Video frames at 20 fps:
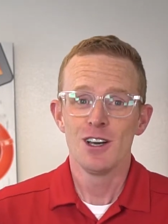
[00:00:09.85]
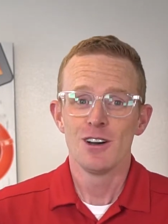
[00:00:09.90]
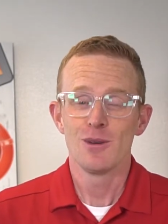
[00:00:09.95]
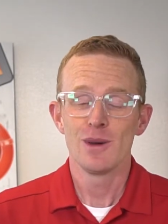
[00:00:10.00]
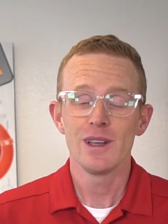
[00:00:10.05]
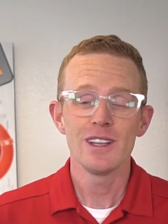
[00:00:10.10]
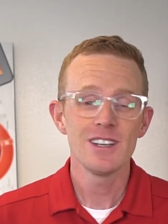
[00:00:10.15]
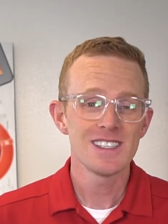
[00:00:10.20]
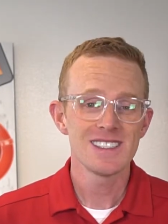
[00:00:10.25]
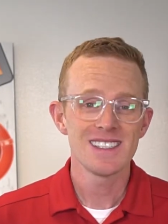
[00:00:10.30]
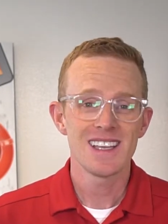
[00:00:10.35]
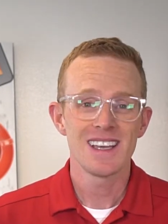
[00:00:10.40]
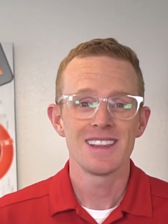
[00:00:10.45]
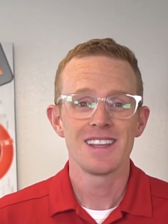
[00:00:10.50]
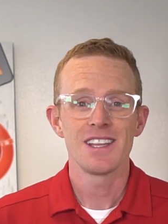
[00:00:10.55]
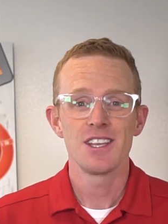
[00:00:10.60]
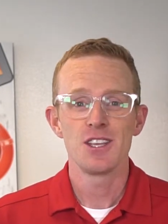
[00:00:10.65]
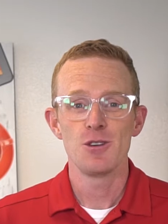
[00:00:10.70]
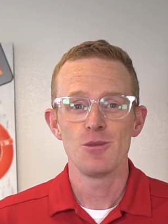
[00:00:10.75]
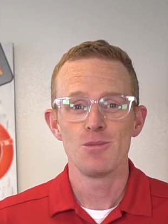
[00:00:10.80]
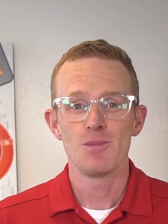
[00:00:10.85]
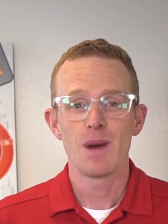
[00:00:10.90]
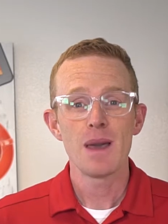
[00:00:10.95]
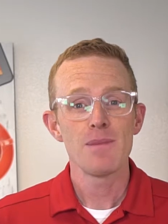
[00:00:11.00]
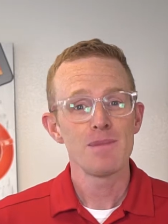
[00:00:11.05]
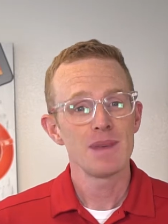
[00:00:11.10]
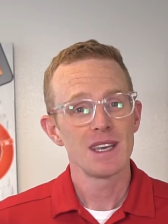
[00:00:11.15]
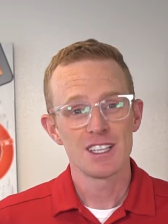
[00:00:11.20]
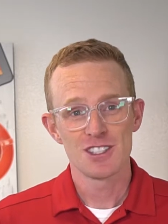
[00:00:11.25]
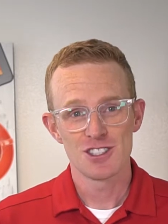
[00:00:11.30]
We understand that you
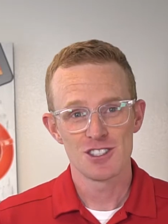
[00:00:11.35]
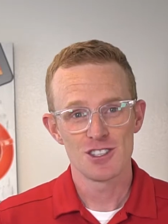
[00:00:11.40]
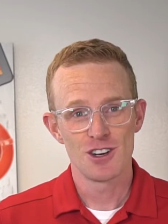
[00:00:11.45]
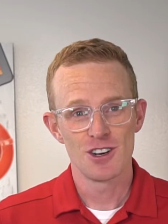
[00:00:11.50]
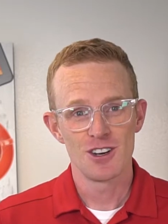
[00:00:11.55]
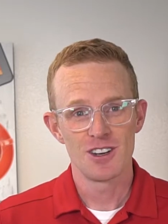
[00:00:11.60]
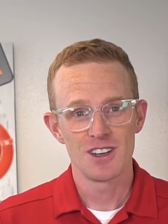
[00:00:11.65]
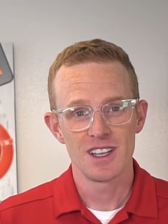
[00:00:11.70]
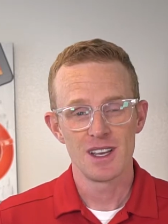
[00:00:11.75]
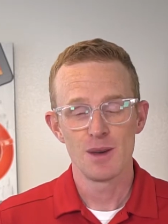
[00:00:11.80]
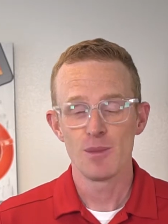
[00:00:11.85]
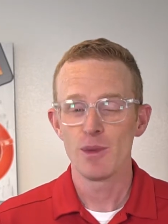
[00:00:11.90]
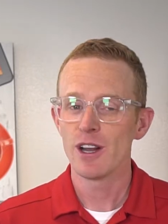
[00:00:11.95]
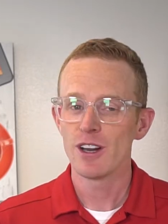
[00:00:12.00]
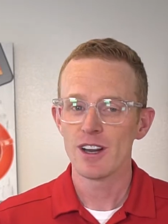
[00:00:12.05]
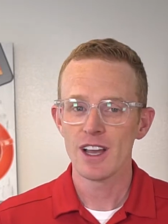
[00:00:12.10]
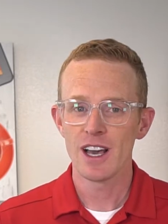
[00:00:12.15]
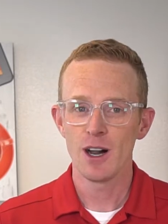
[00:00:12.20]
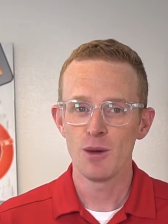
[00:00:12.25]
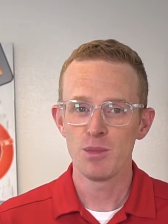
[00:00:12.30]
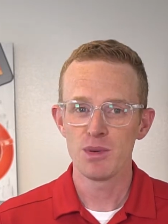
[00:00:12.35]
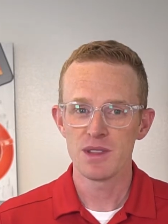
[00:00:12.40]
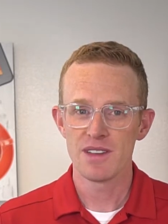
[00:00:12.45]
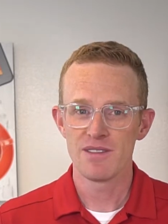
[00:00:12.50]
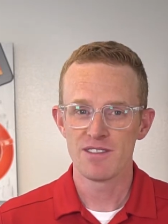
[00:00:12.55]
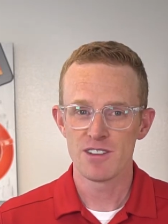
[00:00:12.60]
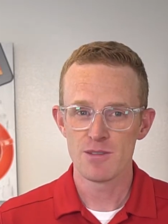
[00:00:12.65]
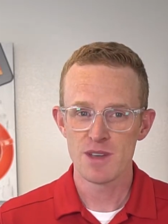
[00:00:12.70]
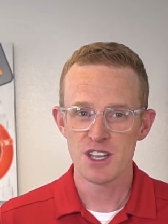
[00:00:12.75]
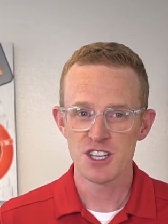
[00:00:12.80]
might be concerned, and we're here to help with
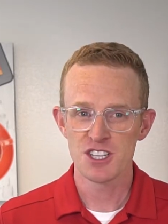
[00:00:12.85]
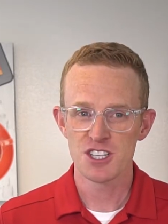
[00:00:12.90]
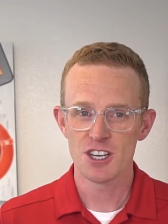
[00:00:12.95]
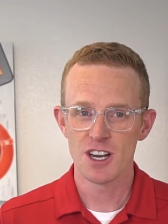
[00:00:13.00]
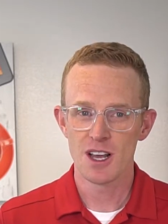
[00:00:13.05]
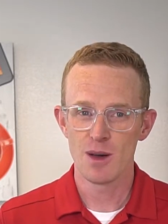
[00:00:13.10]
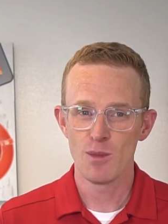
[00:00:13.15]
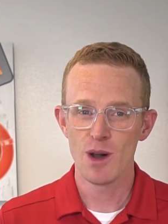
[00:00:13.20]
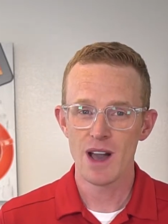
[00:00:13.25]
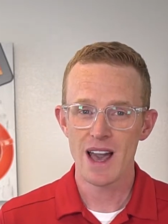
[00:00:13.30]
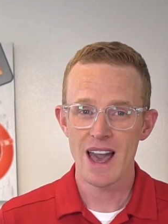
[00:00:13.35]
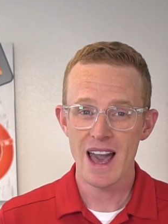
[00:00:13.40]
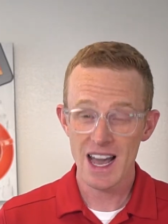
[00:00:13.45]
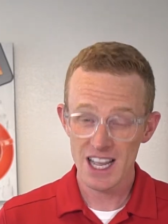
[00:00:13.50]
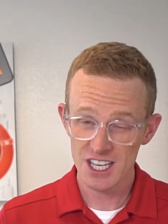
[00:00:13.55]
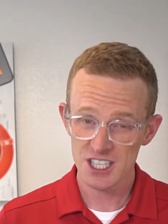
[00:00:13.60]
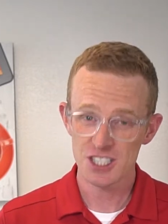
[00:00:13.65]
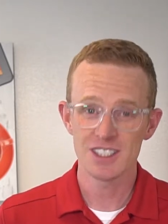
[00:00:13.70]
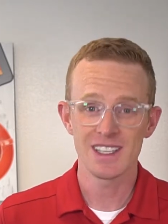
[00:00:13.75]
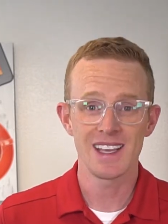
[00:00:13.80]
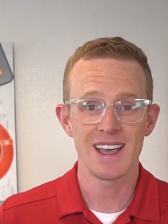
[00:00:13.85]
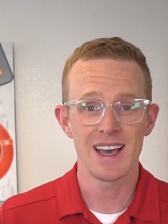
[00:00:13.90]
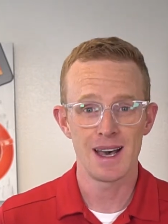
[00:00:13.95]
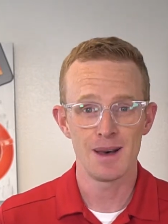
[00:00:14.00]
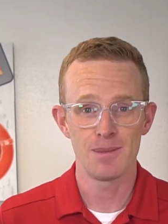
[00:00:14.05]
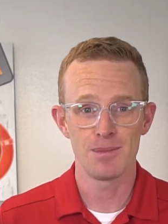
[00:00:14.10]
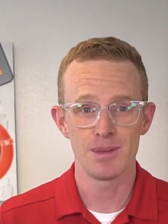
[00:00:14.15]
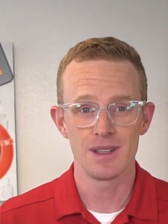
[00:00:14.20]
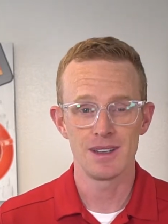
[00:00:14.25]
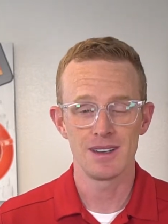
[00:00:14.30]
information on what actually
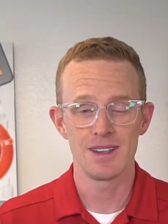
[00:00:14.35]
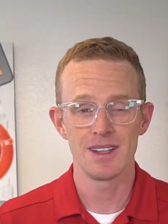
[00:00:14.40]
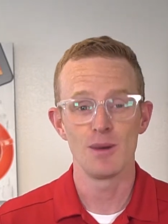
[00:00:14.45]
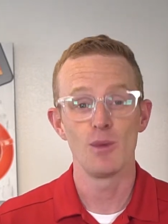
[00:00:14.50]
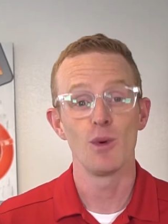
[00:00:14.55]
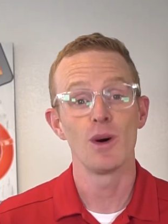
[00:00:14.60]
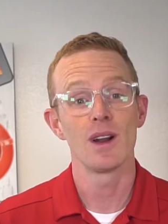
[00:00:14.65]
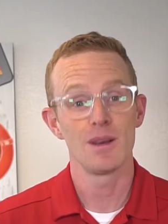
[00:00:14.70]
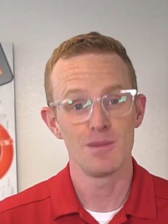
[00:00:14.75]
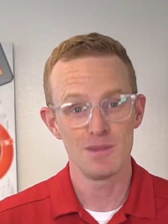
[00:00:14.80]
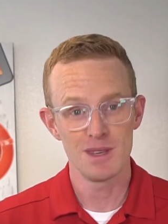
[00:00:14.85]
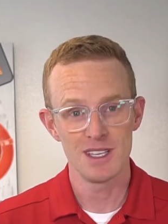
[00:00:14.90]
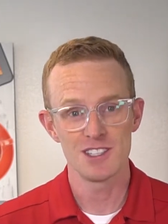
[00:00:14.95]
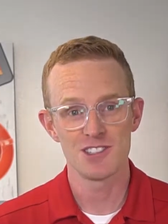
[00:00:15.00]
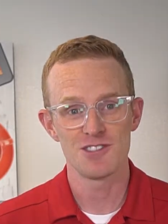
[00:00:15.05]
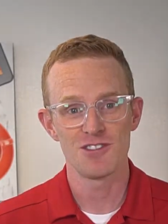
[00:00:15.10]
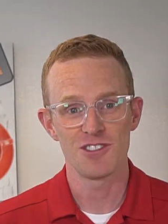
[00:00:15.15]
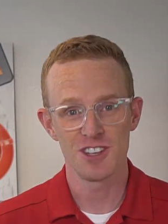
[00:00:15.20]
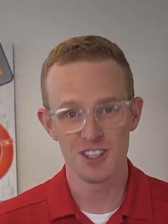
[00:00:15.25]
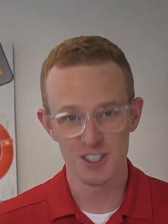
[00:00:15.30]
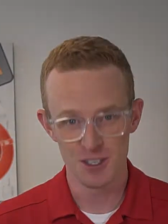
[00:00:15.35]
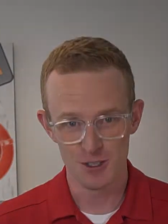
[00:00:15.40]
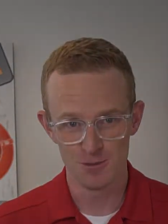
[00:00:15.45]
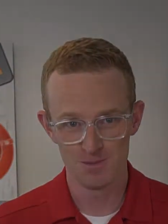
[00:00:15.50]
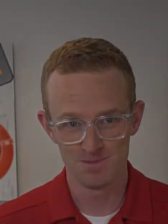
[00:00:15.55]
happened and what it means for you.